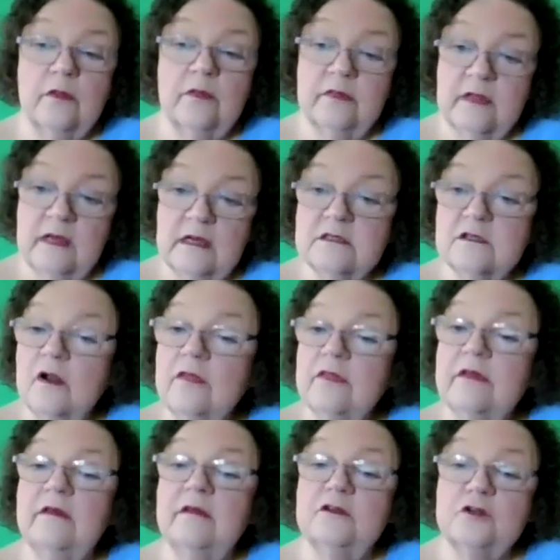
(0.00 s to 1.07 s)
things are
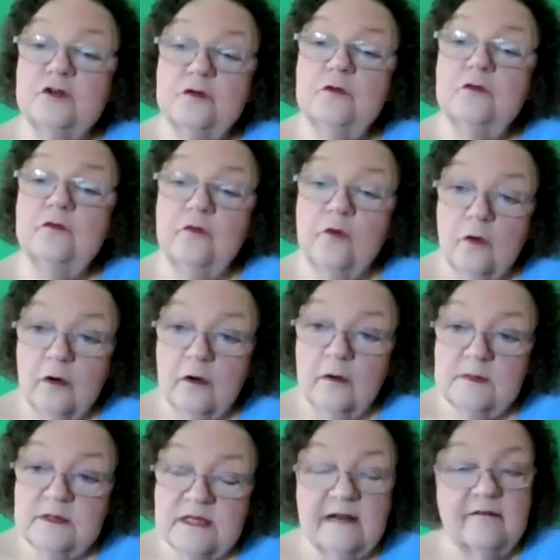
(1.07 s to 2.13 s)
the two
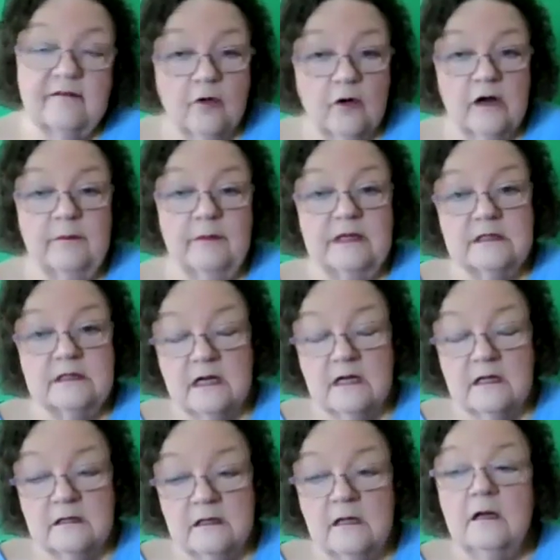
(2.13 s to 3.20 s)
forums that have already been
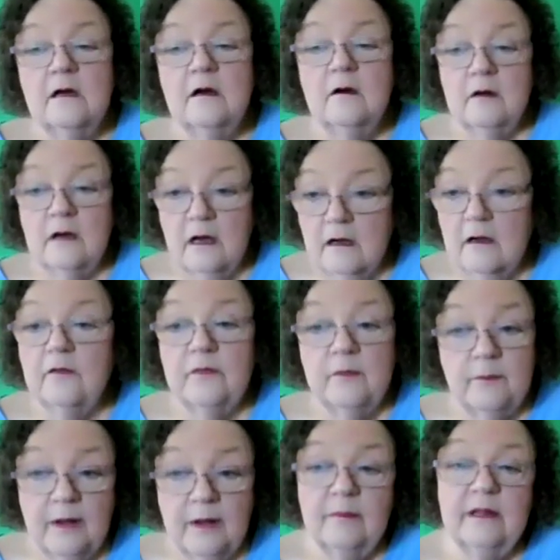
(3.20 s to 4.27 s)
done. On
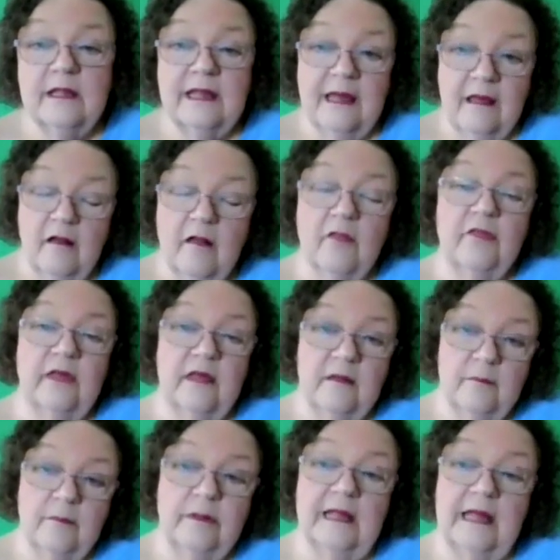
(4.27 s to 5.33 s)
the public health
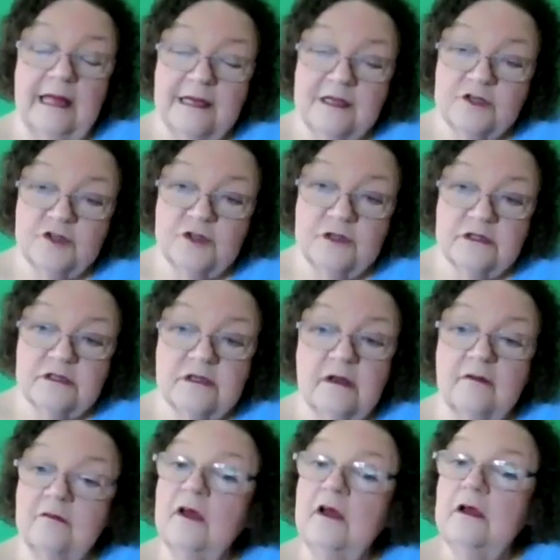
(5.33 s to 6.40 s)
implications
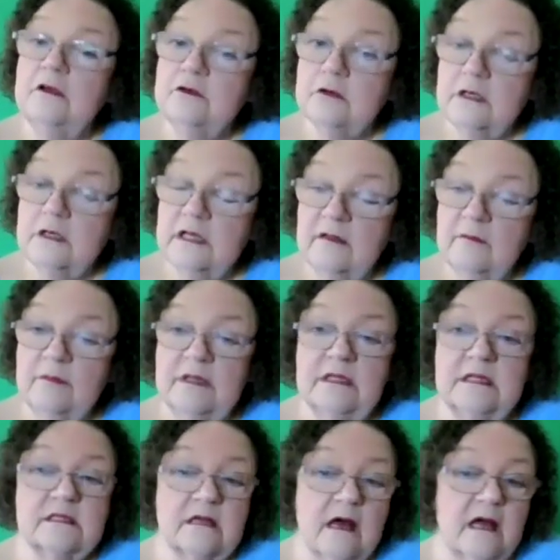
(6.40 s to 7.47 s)
of tritium and
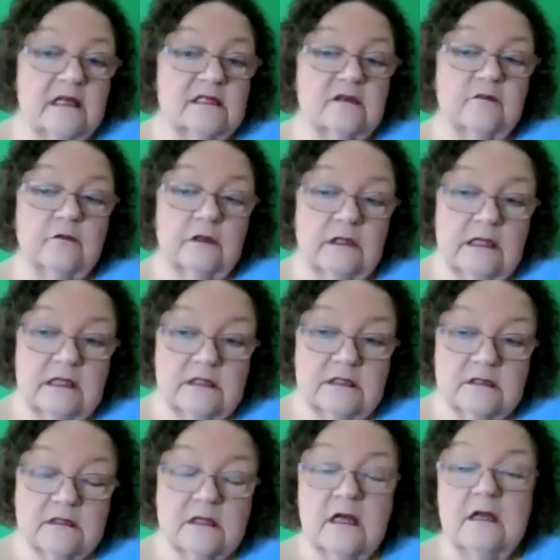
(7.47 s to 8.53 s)
these kinds of
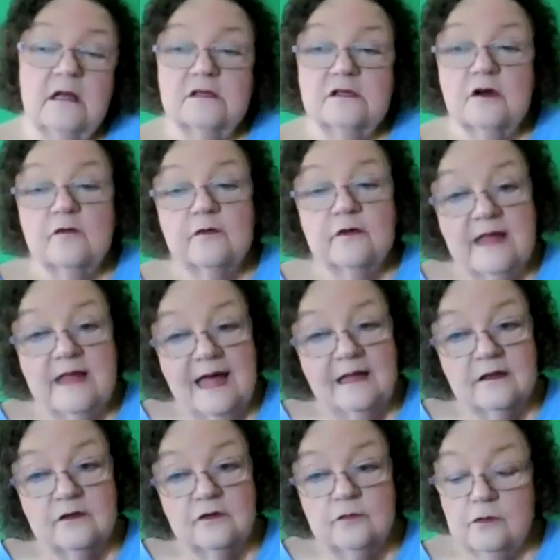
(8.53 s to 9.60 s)
releases. So for
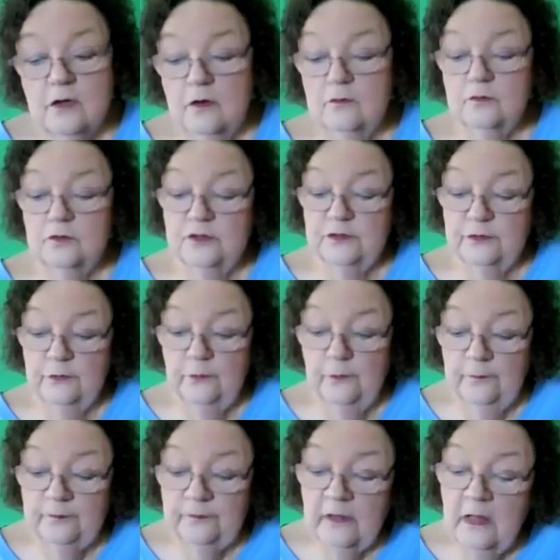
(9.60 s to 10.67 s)
that, you go
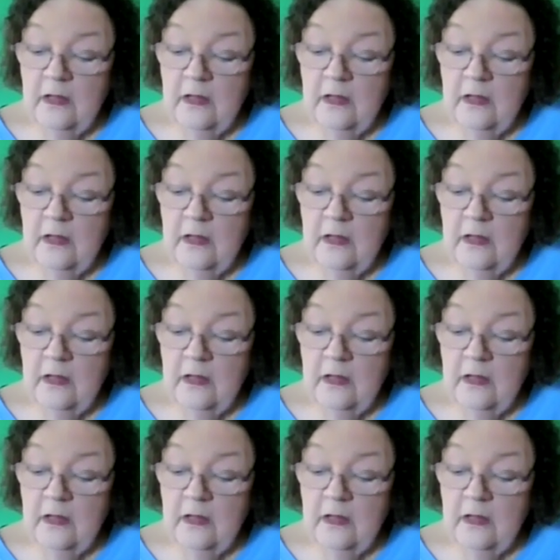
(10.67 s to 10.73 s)
to